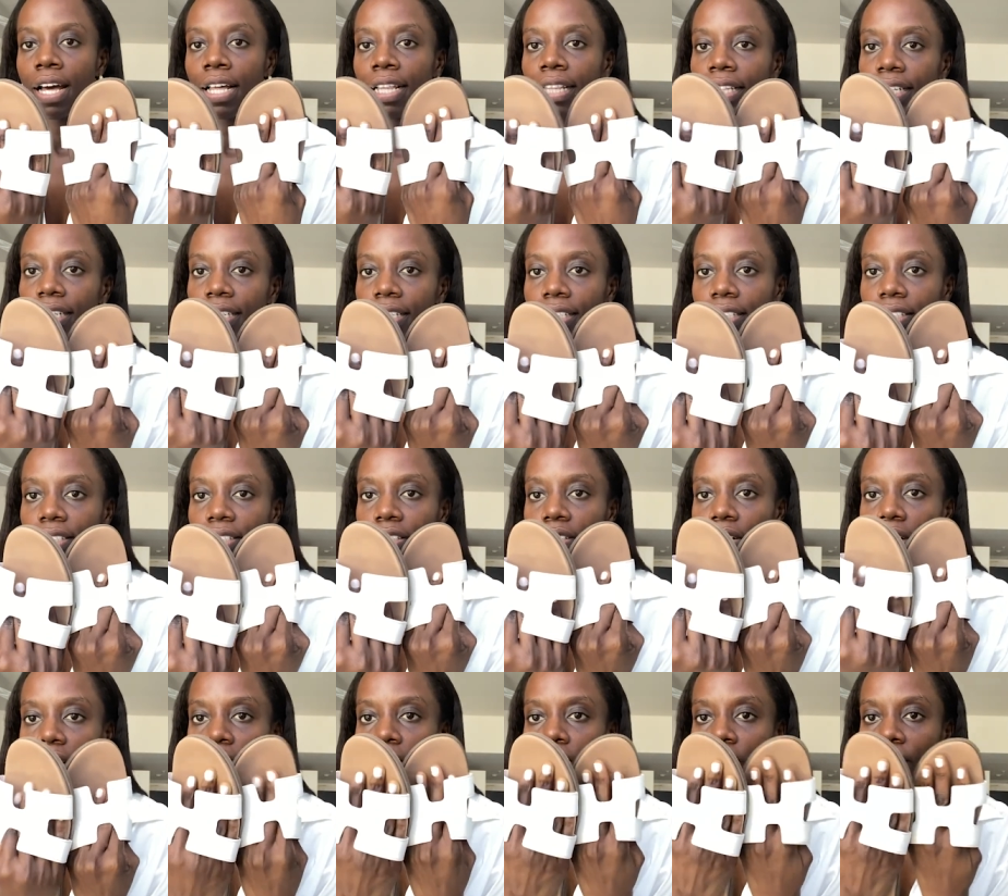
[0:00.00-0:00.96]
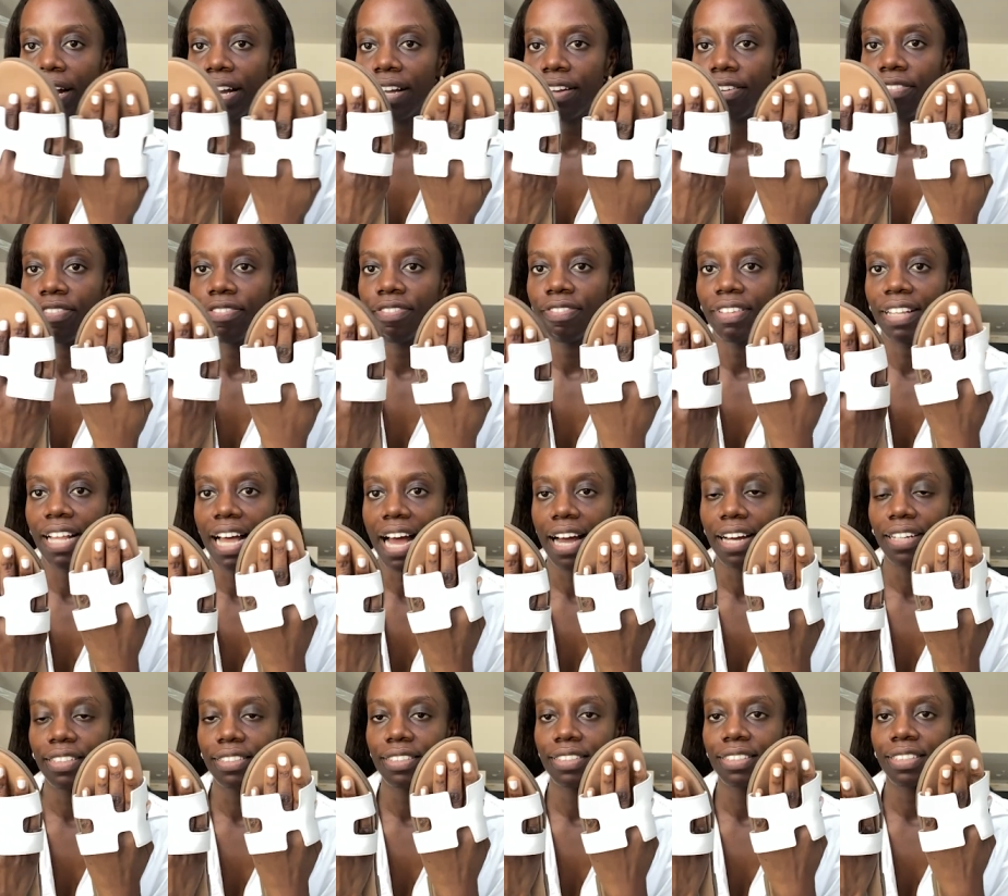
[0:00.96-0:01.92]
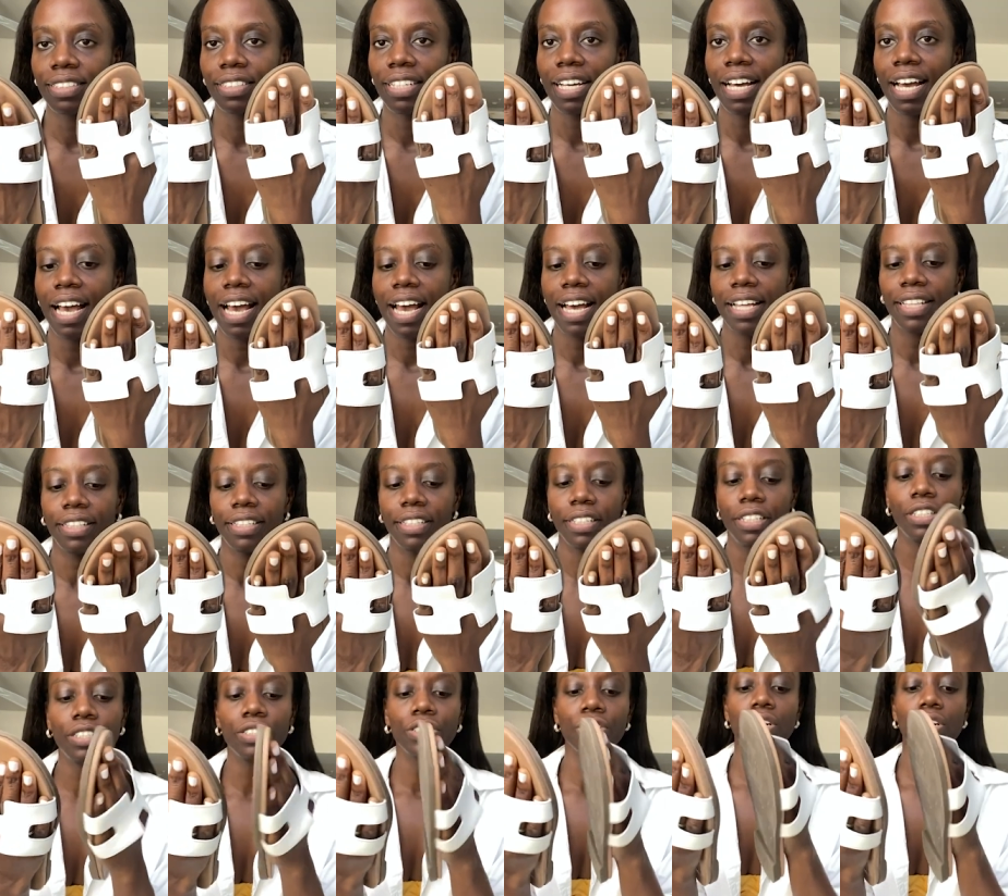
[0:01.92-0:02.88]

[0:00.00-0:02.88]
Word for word: these white flats, and these